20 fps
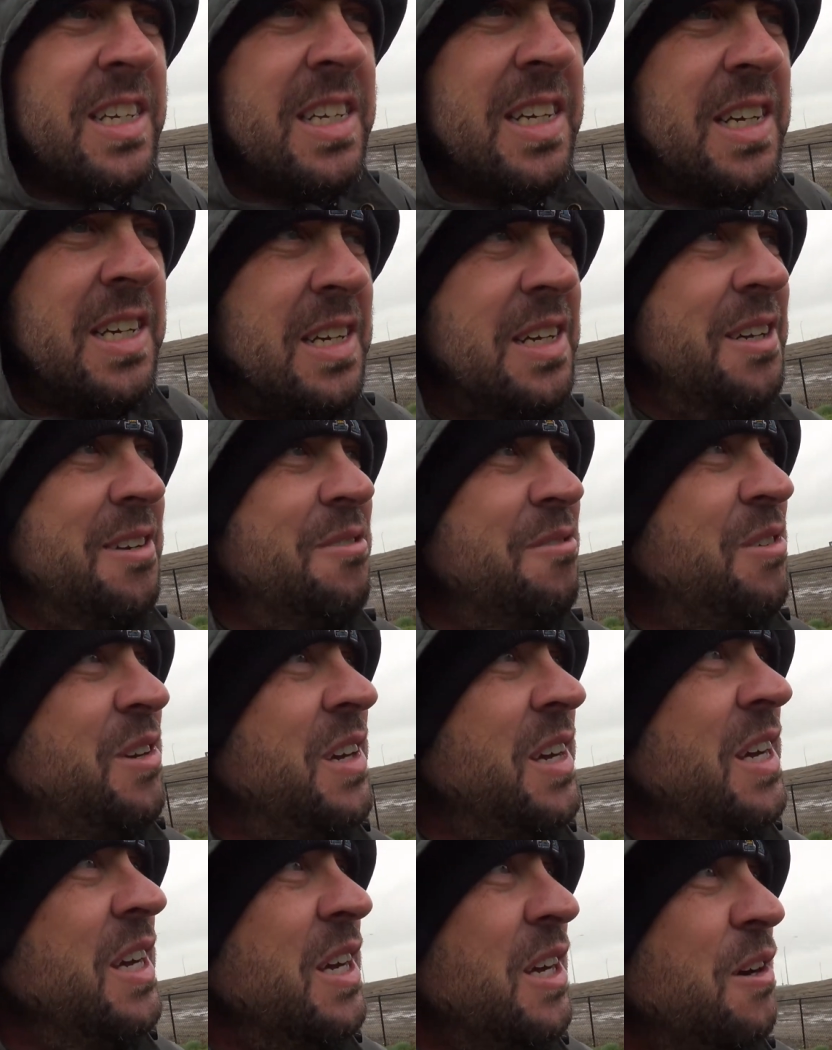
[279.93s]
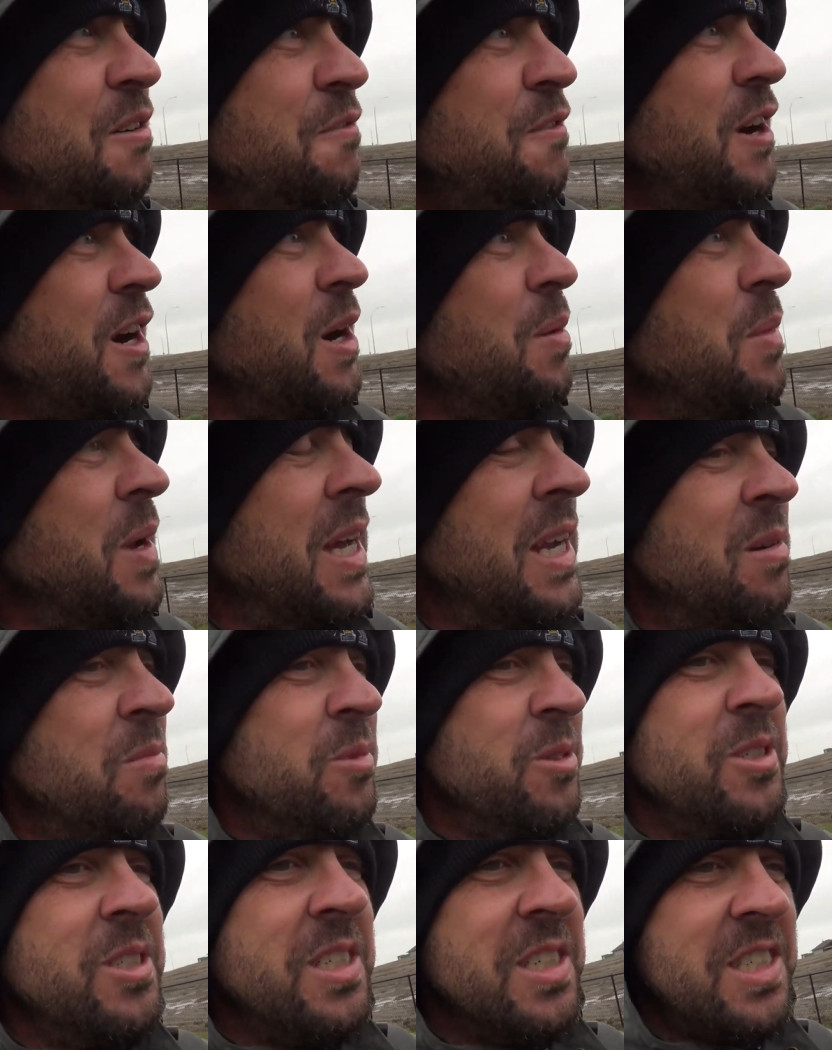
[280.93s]
of farm
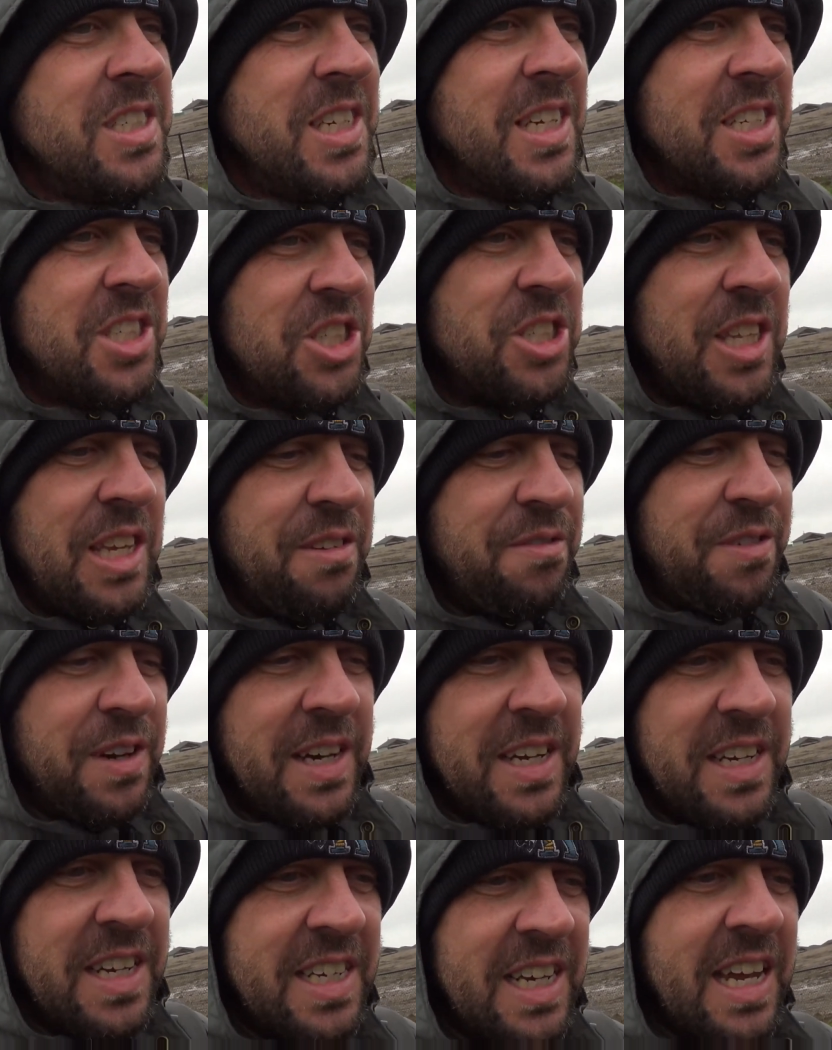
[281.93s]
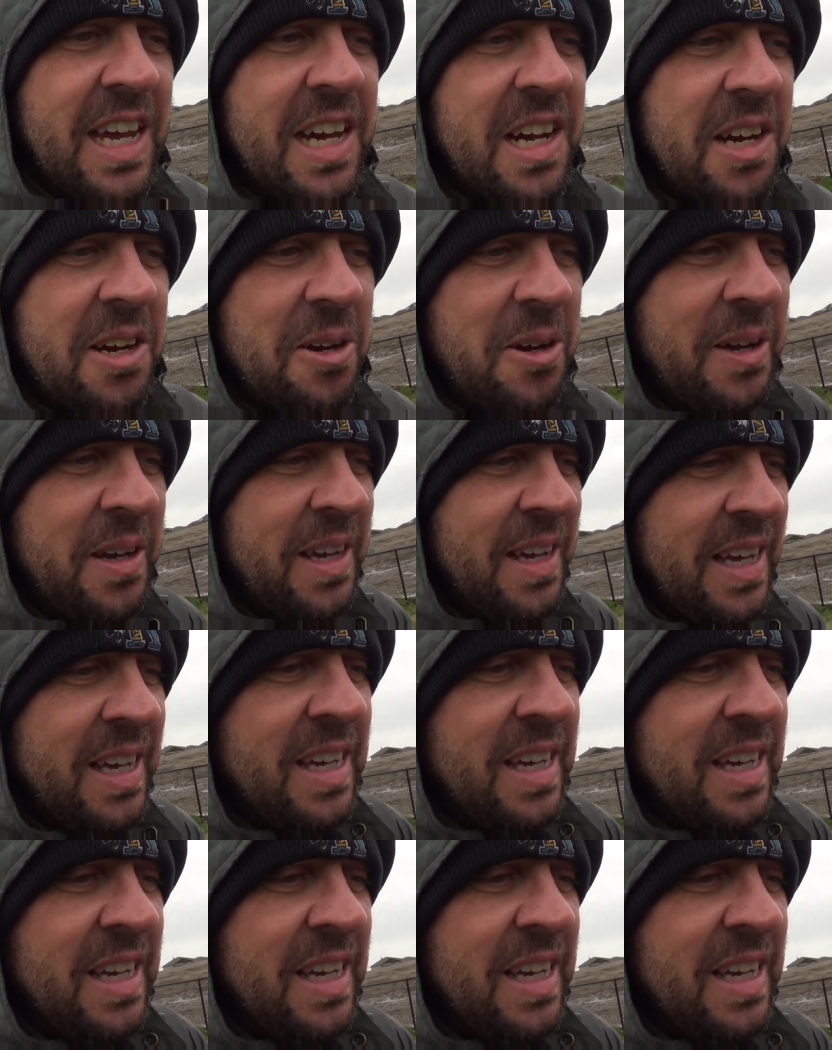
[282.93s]
animals and such. They find a cow